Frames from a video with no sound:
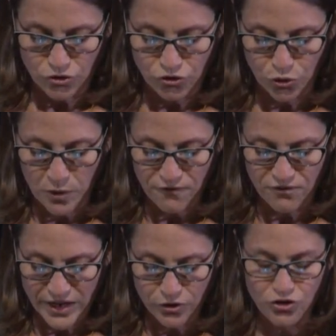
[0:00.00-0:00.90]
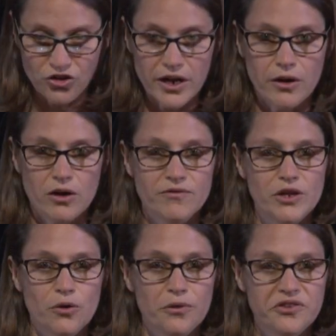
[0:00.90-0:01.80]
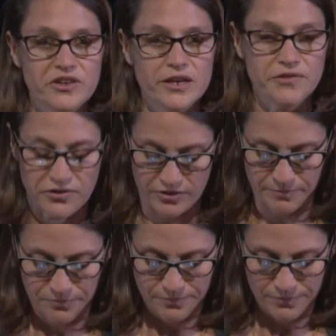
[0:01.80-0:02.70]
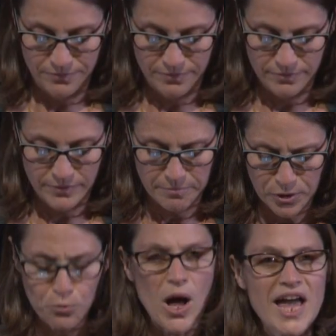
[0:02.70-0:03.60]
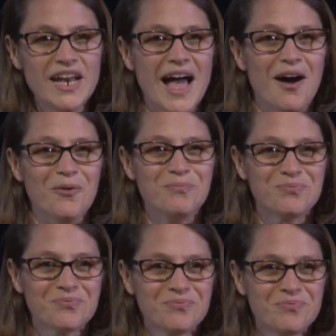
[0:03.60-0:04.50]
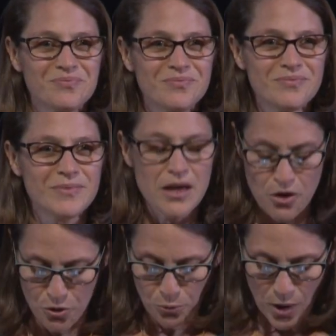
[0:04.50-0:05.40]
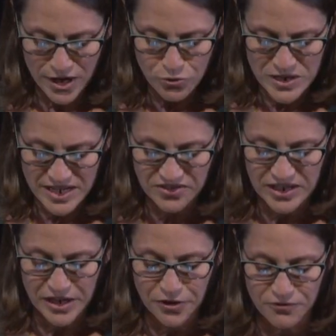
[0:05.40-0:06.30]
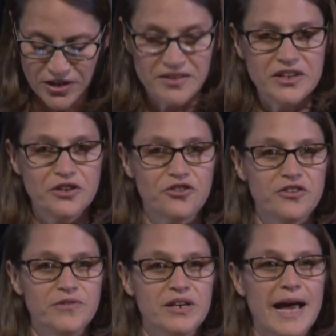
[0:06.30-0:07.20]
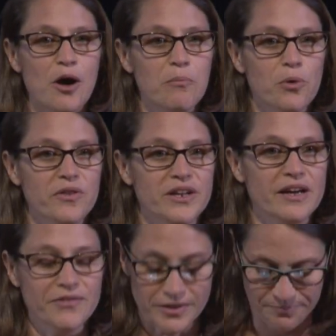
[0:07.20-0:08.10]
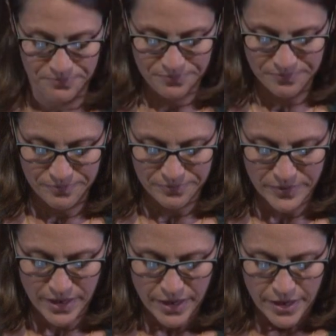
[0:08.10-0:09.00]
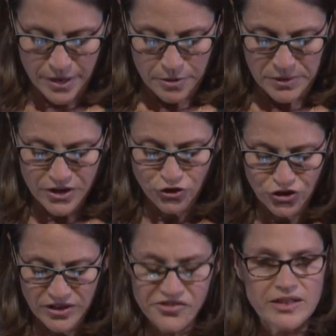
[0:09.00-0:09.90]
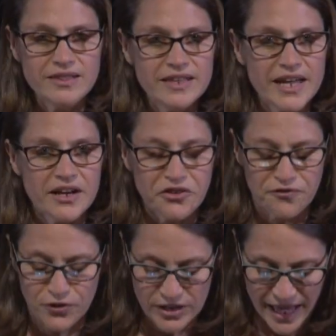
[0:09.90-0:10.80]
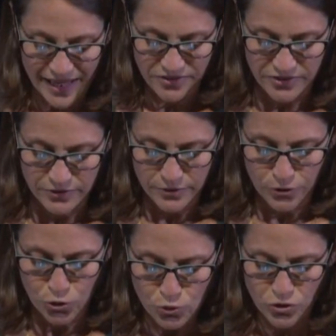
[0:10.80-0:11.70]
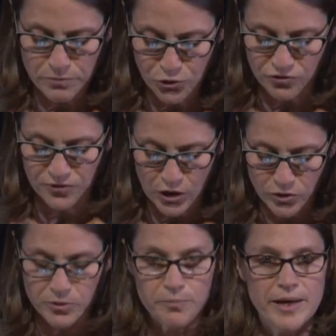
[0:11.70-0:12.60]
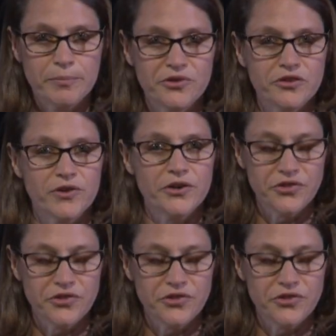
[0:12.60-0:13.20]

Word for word: to a fair share of the earth's gifts. But why now? Why do we need to hear Vandana Shiva now more than ever? Because she doesn't let us forget who the most vulnerable members of our